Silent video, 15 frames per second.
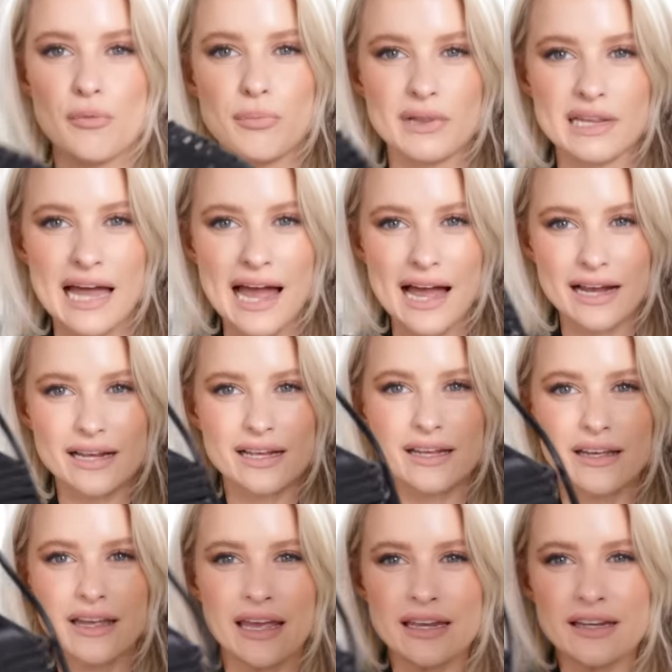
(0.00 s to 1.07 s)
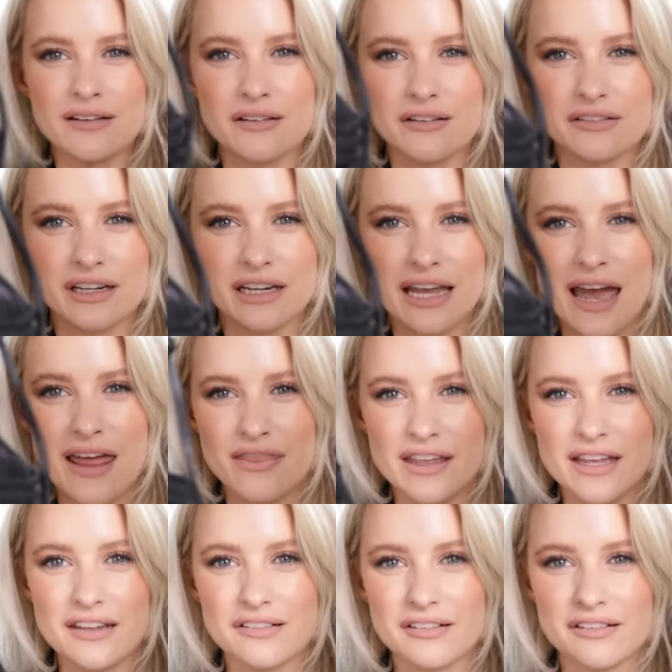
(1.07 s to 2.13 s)
black heels, and again
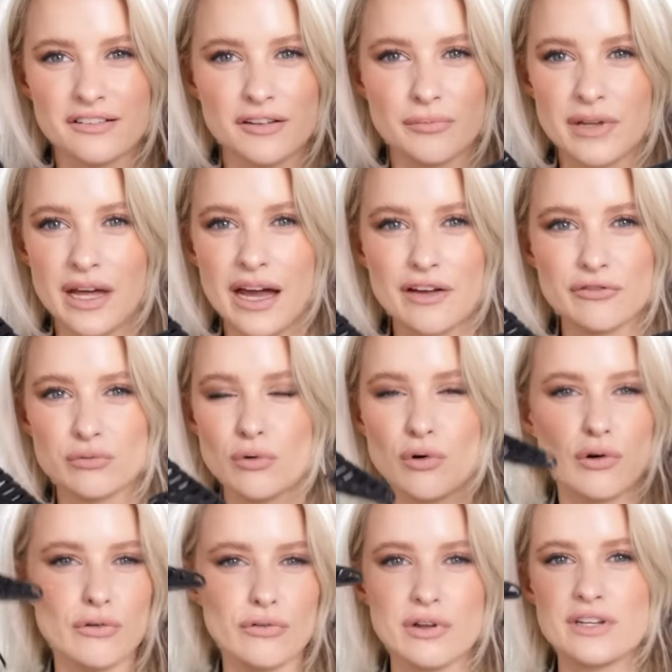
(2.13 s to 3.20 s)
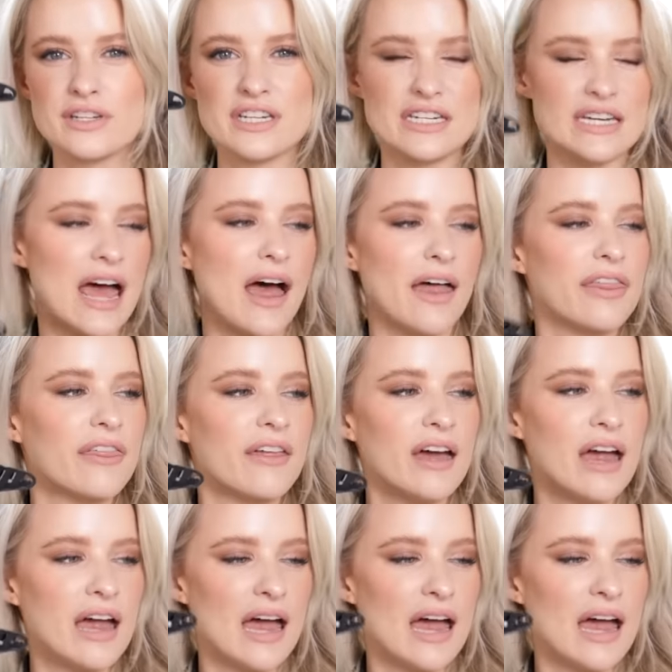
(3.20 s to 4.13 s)
these are some that I've worn to death,